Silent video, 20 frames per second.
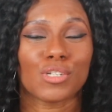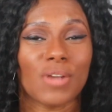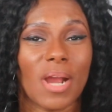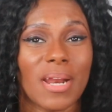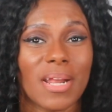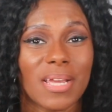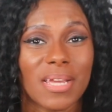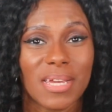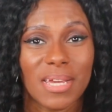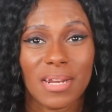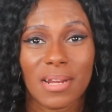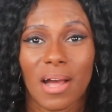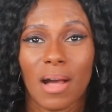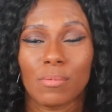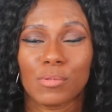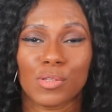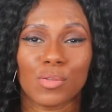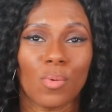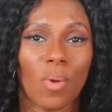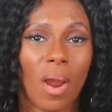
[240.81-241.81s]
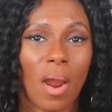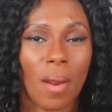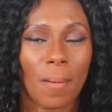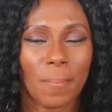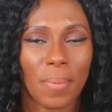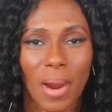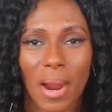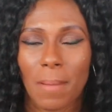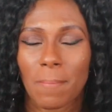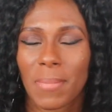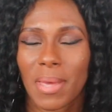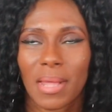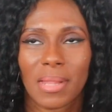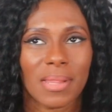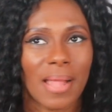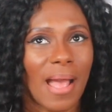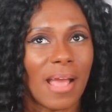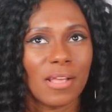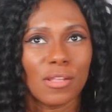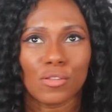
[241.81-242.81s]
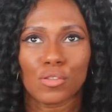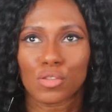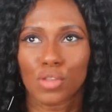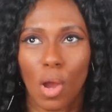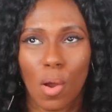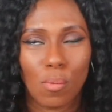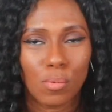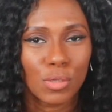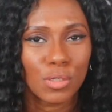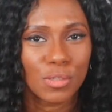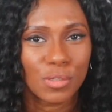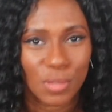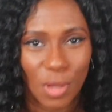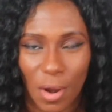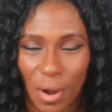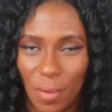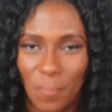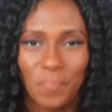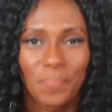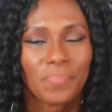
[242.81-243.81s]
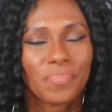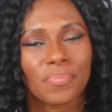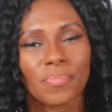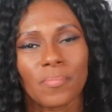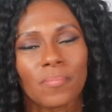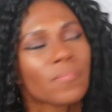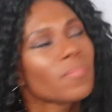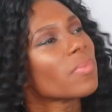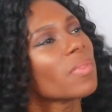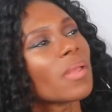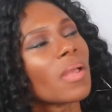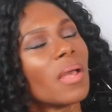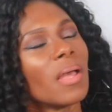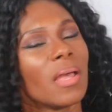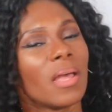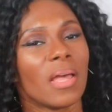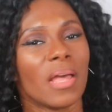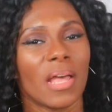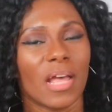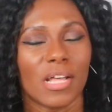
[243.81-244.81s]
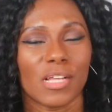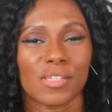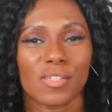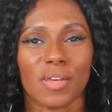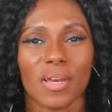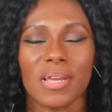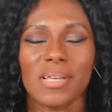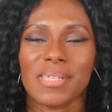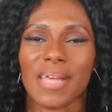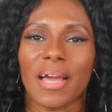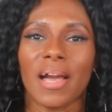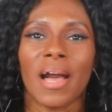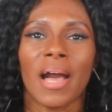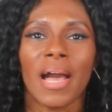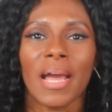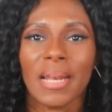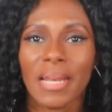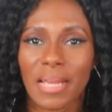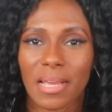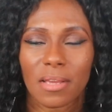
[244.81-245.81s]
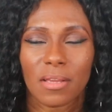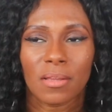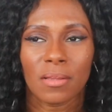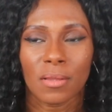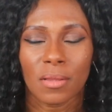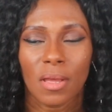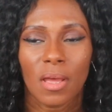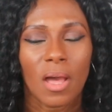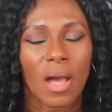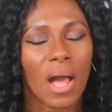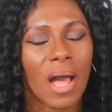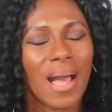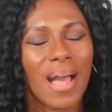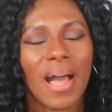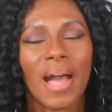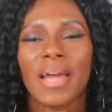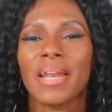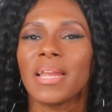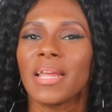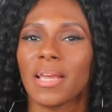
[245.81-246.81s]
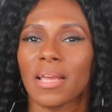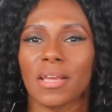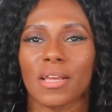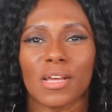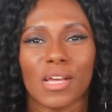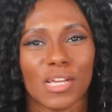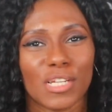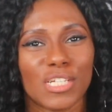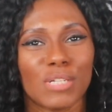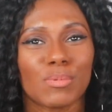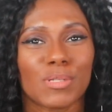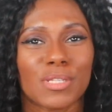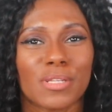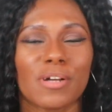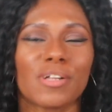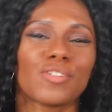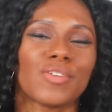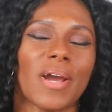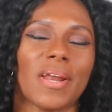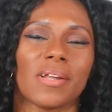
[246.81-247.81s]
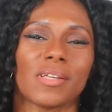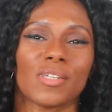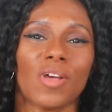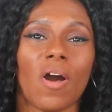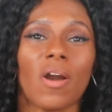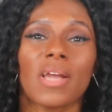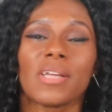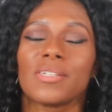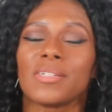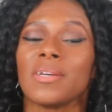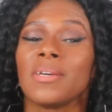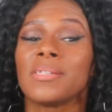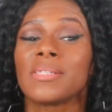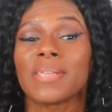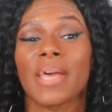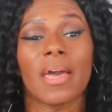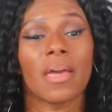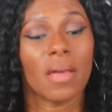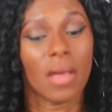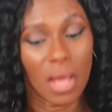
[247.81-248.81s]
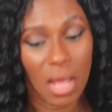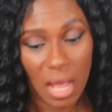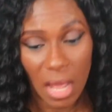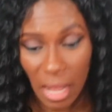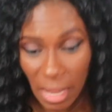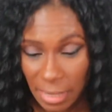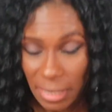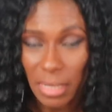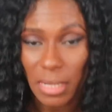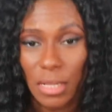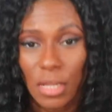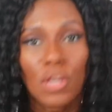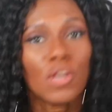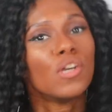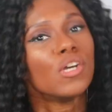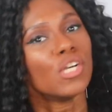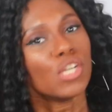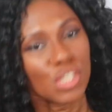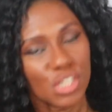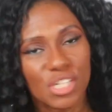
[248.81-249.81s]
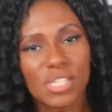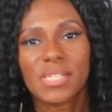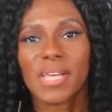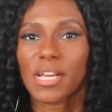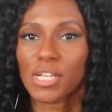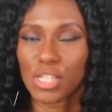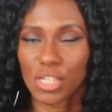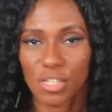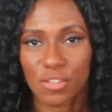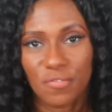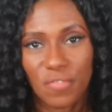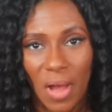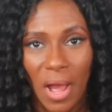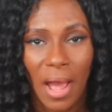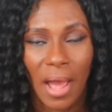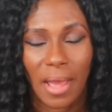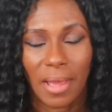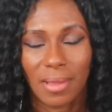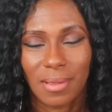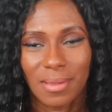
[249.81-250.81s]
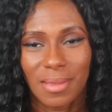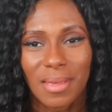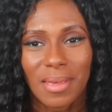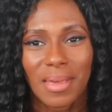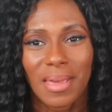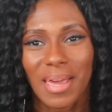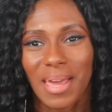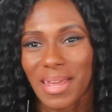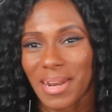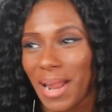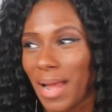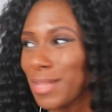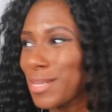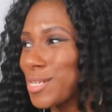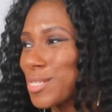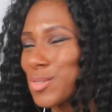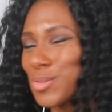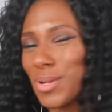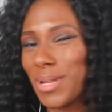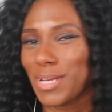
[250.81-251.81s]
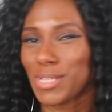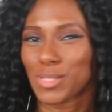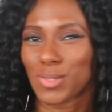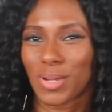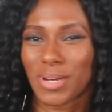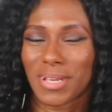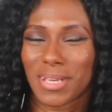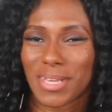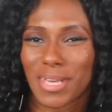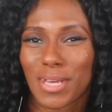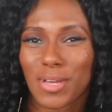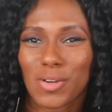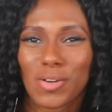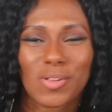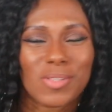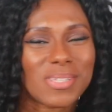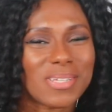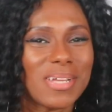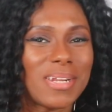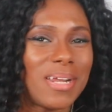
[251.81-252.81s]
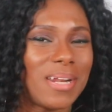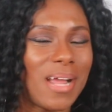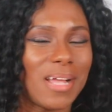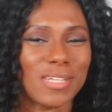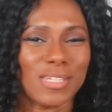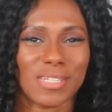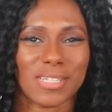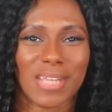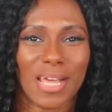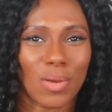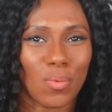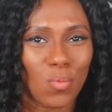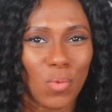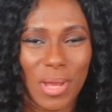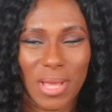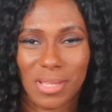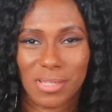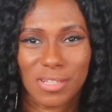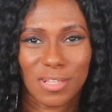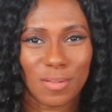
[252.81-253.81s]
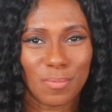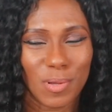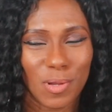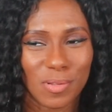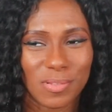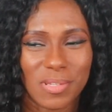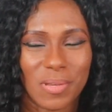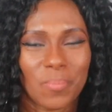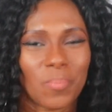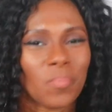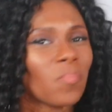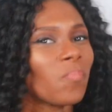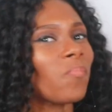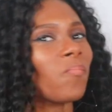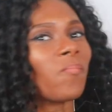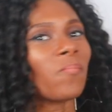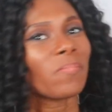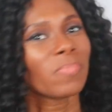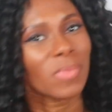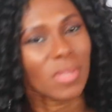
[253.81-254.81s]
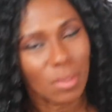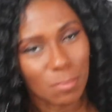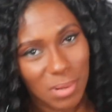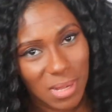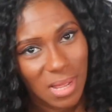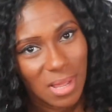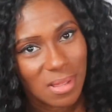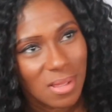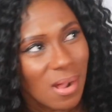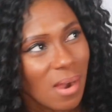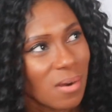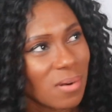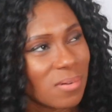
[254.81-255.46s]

trying to get up to our apartment. Like, don't start. And so he's like, honey. And she was still trying to talk. He said, honey. She said she's fine. And I just sort of giggled, and then I just like went into the building. But